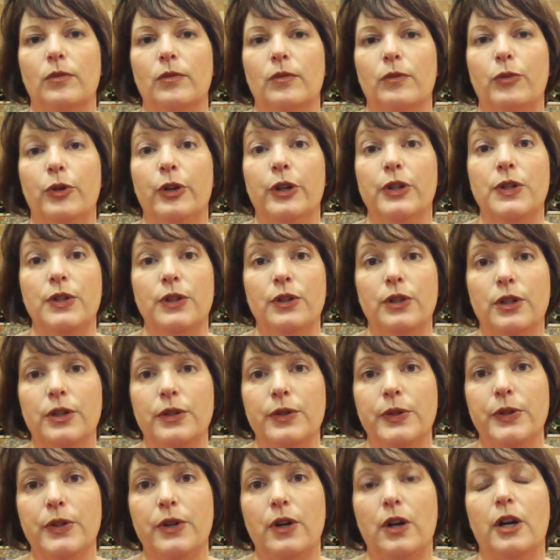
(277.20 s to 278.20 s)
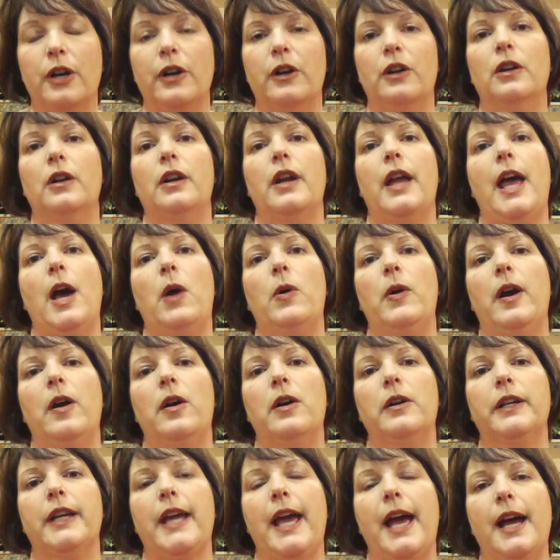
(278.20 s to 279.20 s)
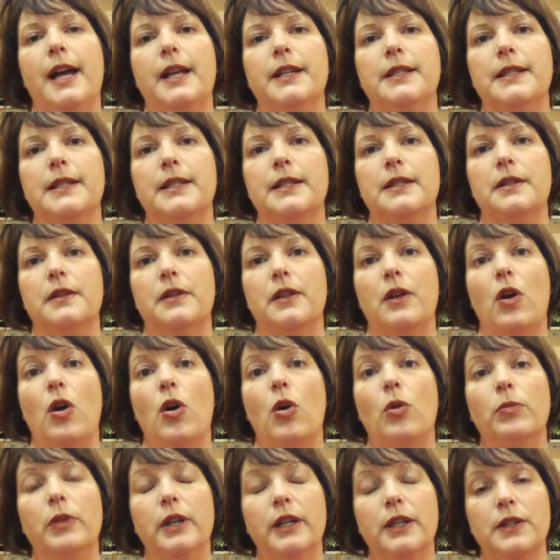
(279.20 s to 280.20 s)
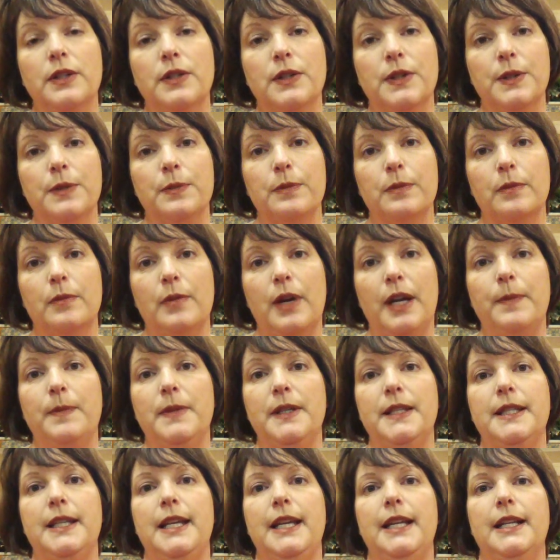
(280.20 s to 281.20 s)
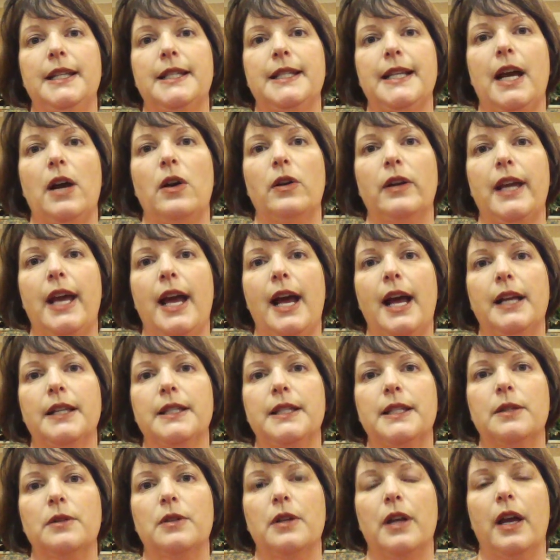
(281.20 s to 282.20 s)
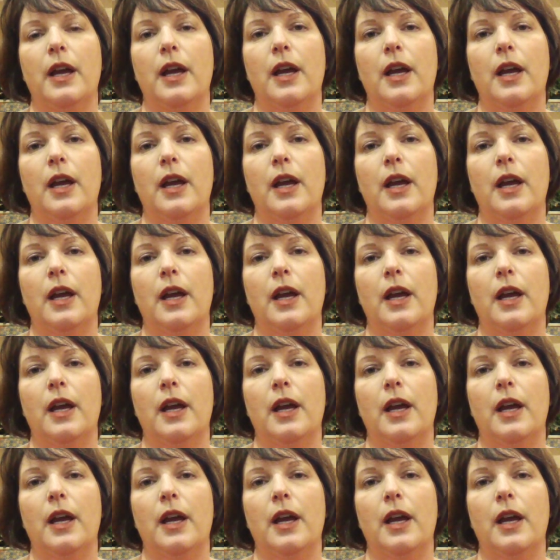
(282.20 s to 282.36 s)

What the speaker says: prisoners are our outcasts. The homeless might be seen as outcasts.